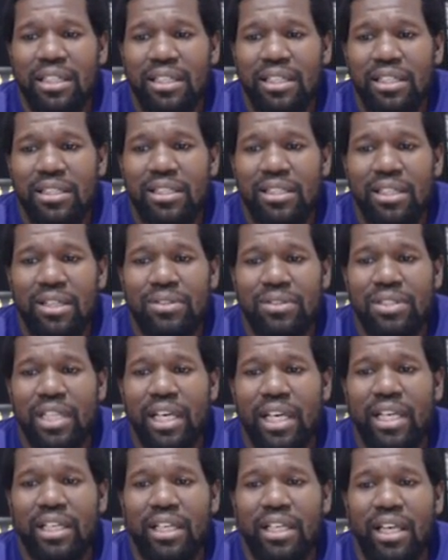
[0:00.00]
you know what I'm
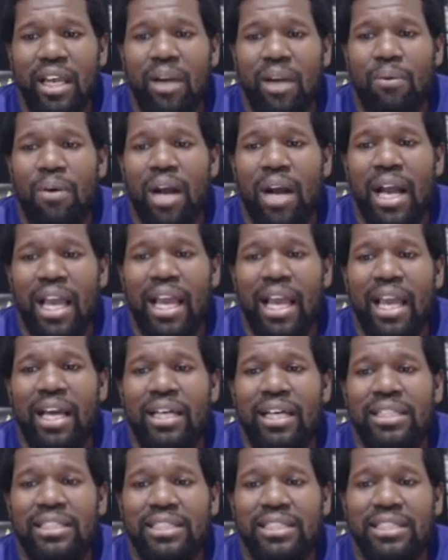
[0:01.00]
saying? Herod
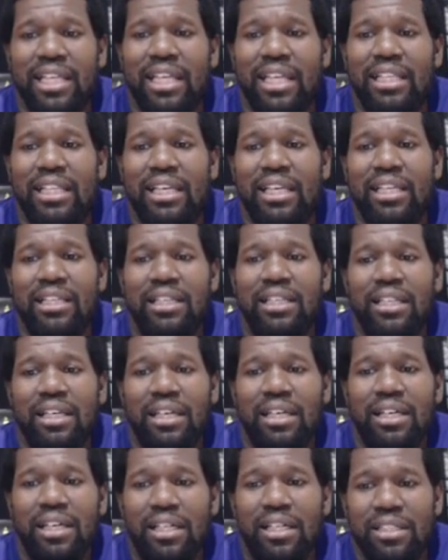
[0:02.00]
had ascended.
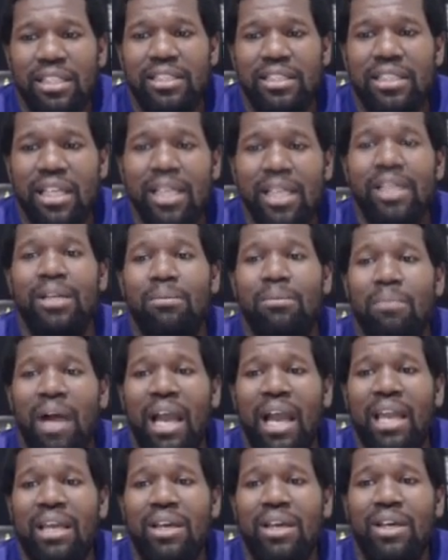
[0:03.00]
This
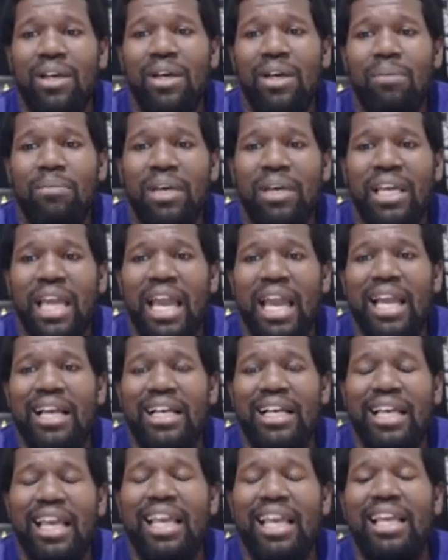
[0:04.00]
Edomite
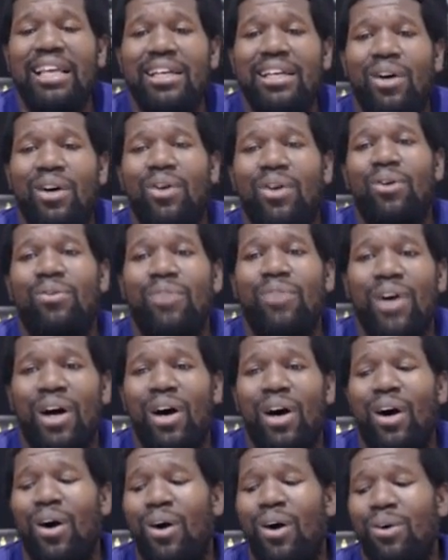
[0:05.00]
became king over
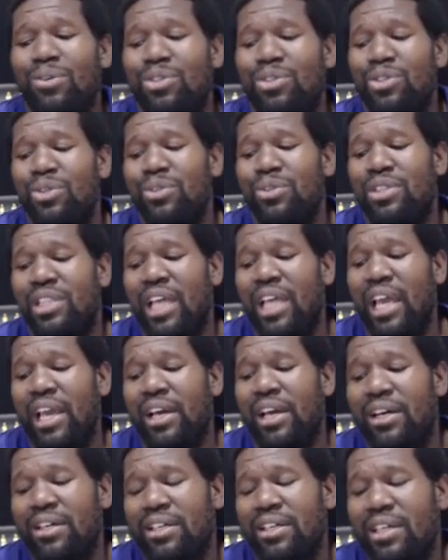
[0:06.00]
all
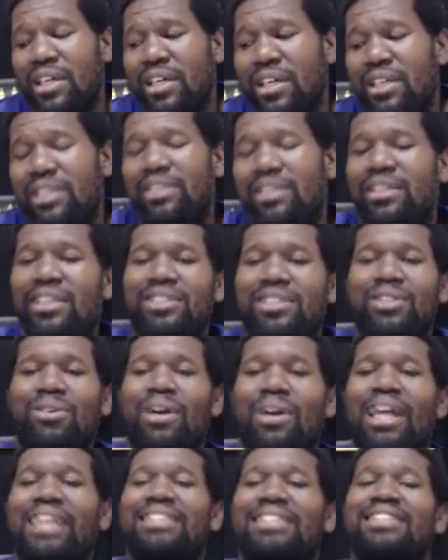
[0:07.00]
Judea. That's
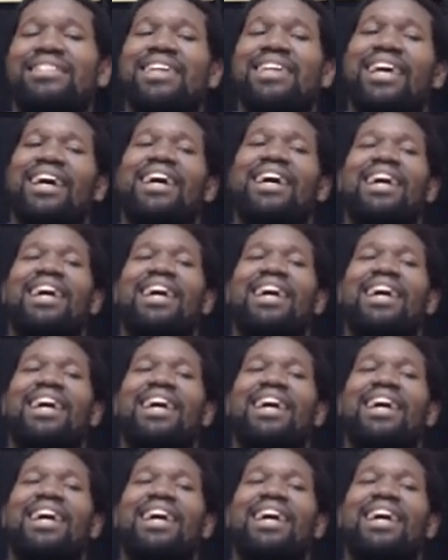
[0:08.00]
crazy as hell.